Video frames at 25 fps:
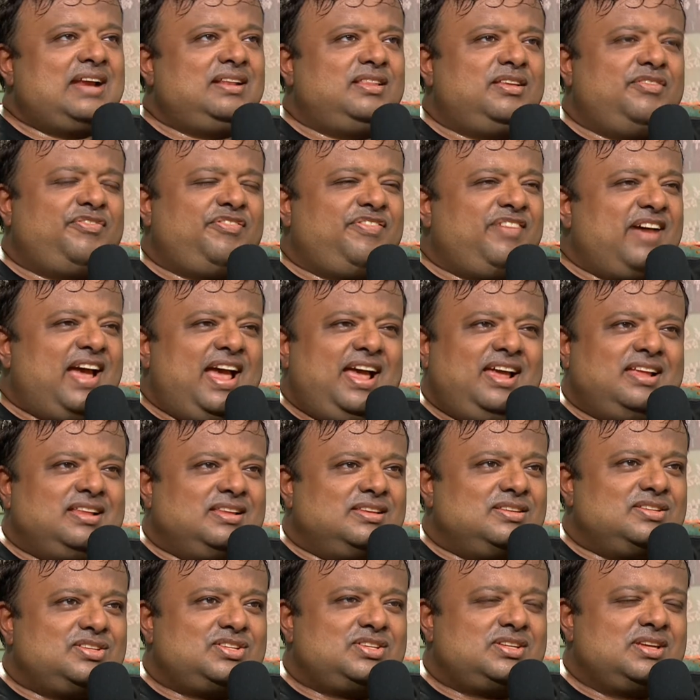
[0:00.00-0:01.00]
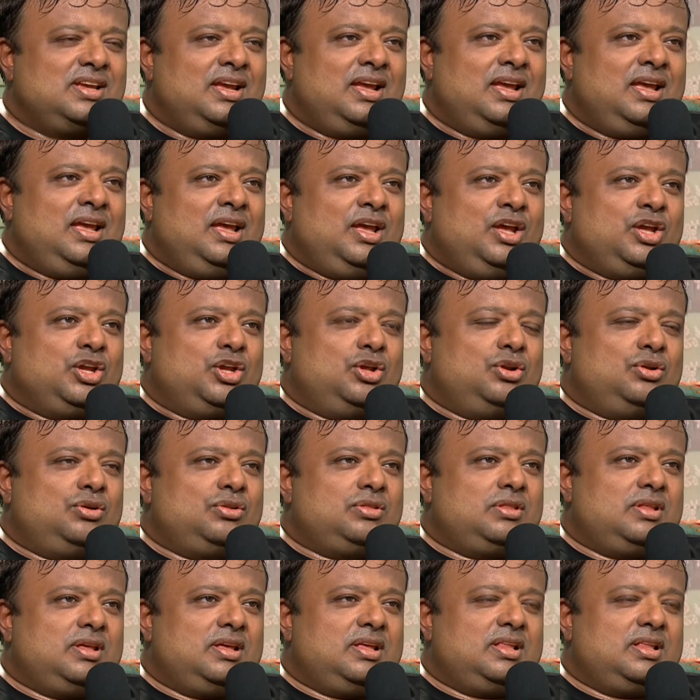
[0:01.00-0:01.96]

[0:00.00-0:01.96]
the fans, you know,